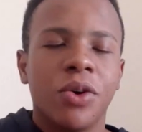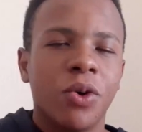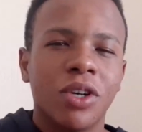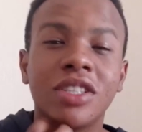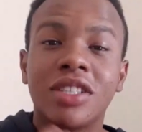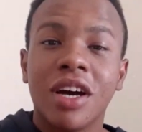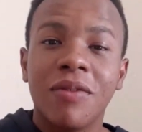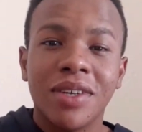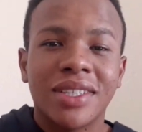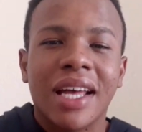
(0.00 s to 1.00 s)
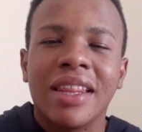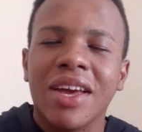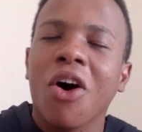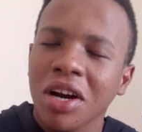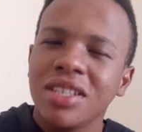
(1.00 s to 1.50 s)
your service, and they
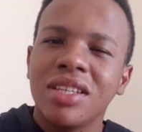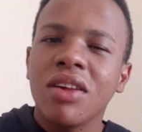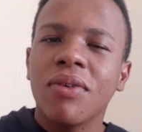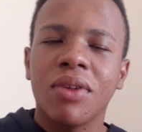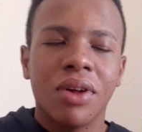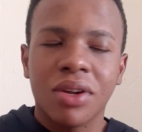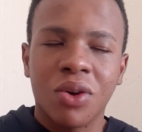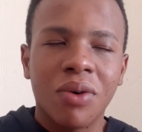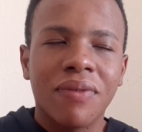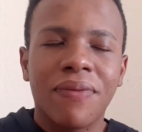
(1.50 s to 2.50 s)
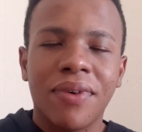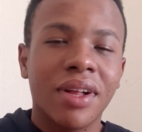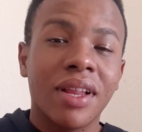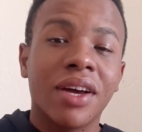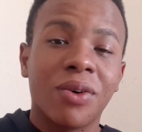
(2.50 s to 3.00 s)
honestly don't
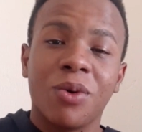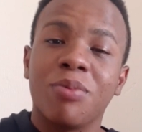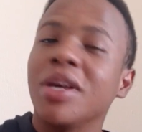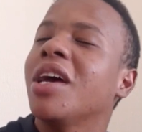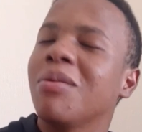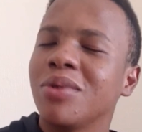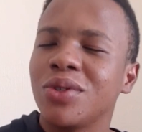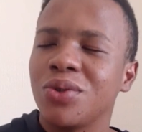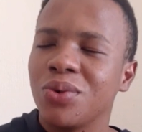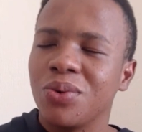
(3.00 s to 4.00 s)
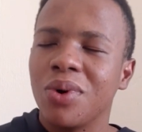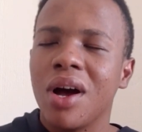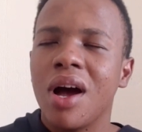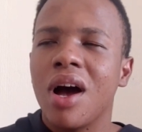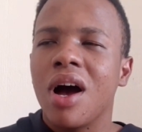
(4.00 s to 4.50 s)
feel like you'll be able to
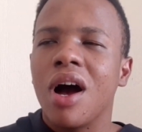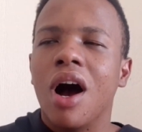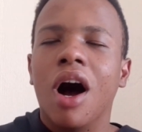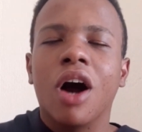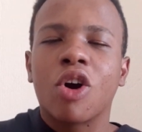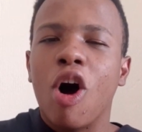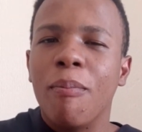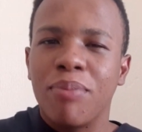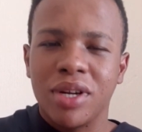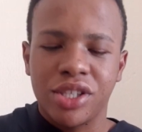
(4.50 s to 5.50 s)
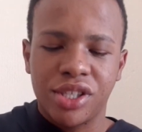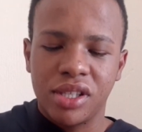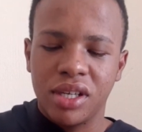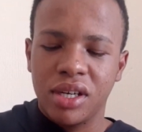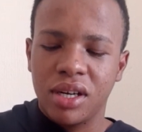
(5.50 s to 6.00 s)
accomplish
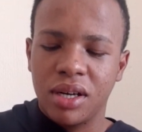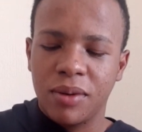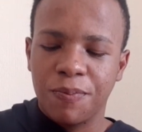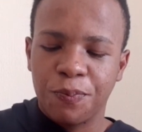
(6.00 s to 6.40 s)
the